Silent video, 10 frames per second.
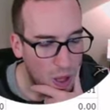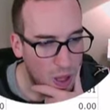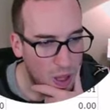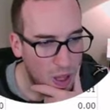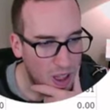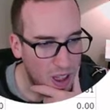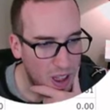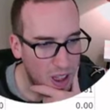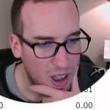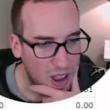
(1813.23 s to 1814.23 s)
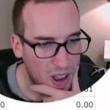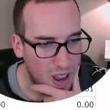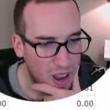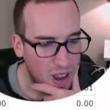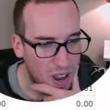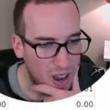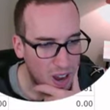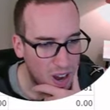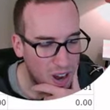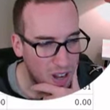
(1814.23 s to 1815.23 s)
Uh,
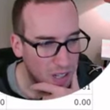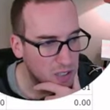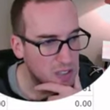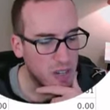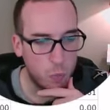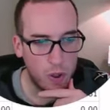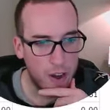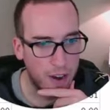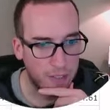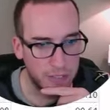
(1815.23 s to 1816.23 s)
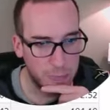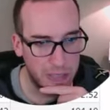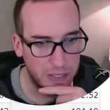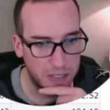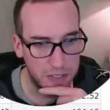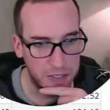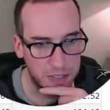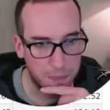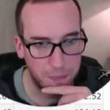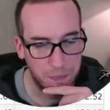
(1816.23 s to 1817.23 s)
looks like one offs
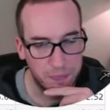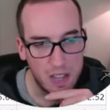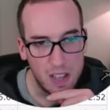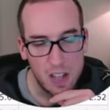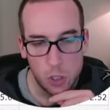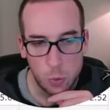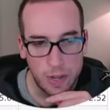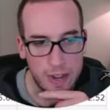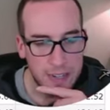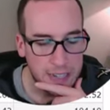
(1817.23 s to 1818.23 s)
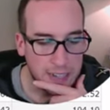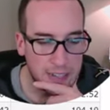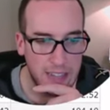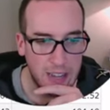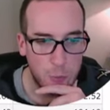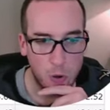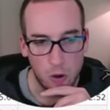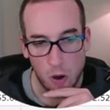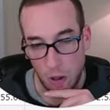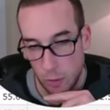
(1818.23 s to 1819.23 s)
because 2019 they
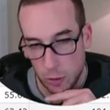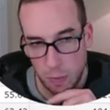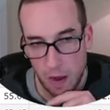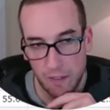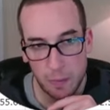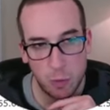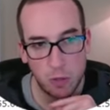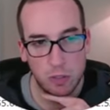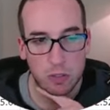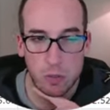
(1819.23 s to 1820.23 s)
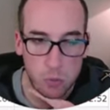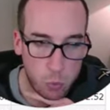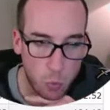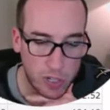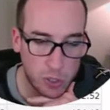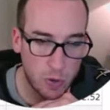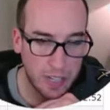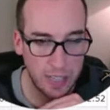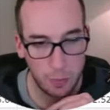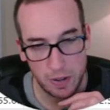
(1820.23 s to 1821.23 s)
were almost profitable.
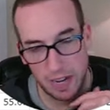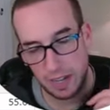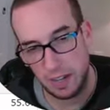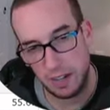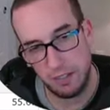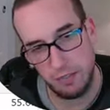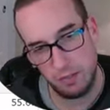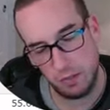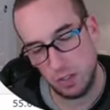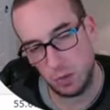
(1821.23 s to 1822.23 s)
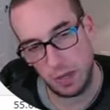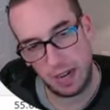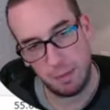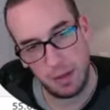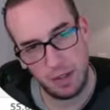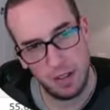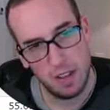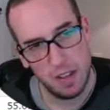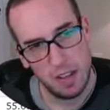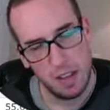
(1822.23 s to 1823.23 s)
2020 they were negative 29
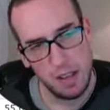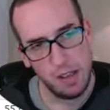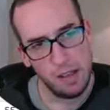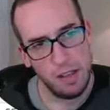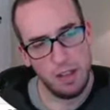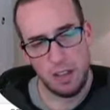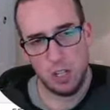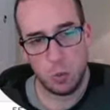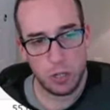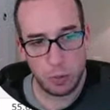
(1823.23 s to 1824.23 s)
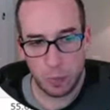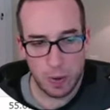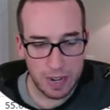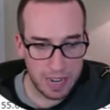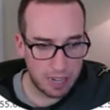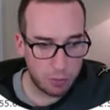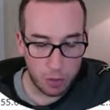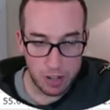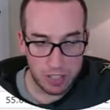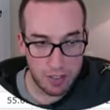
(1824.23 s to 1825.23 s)
mil. 2021 negative
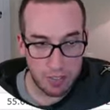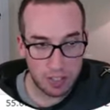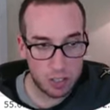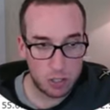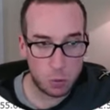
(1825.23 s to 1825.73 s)
370.